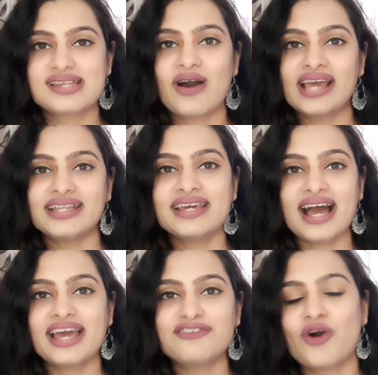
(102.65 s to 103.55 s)
Now I think
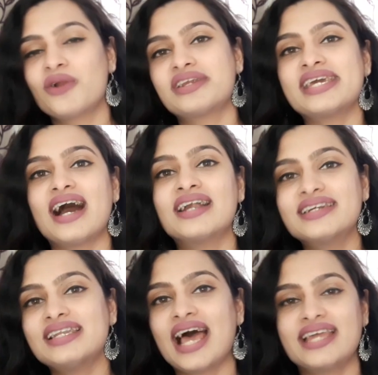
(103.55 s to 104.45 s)
I have already
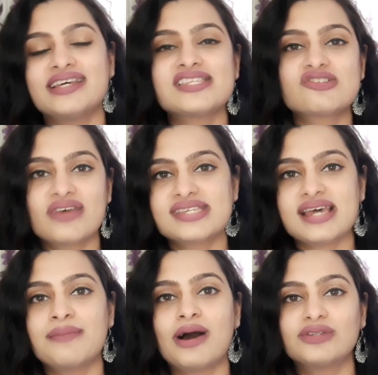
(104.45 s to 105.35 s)
underlined and stressed
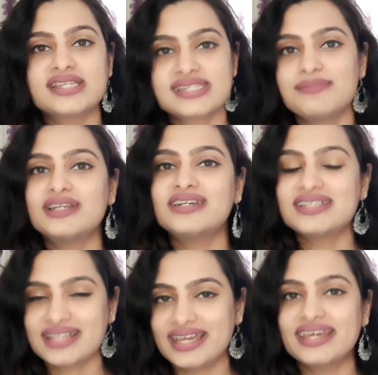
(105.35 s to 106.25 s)
about the similar
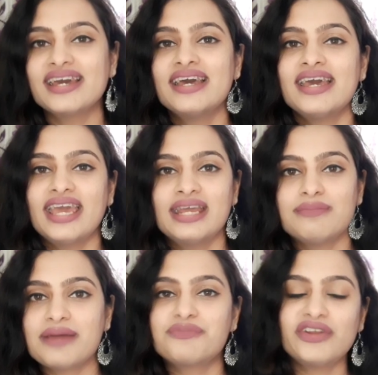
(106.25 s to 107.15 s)
thing in
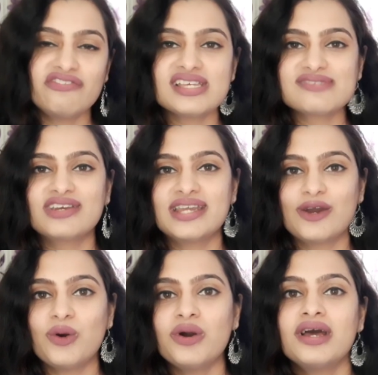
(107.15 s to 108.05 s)
my previous
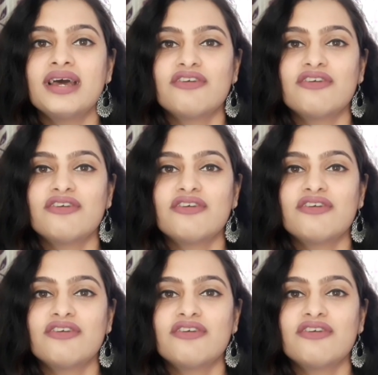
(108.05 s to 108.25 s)
video,